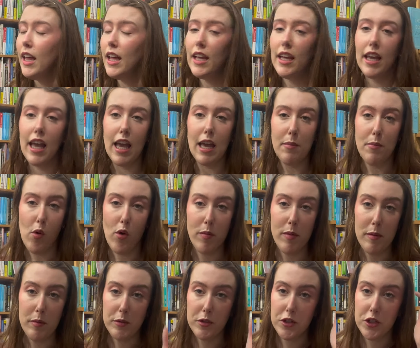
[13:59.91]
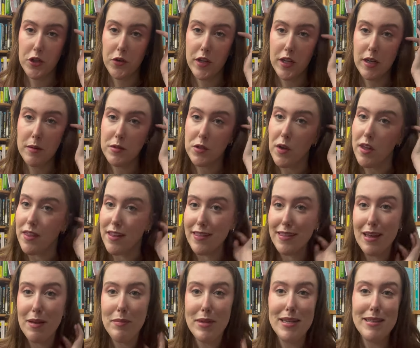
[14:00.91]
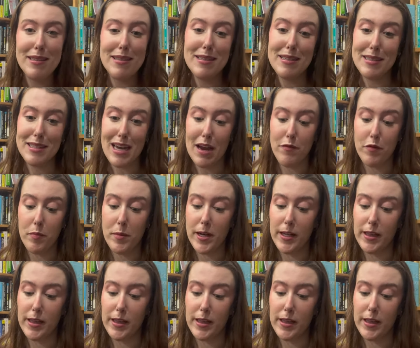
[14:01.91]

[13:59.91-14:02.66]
okay, more people are showing up, so I think that means it's time for me to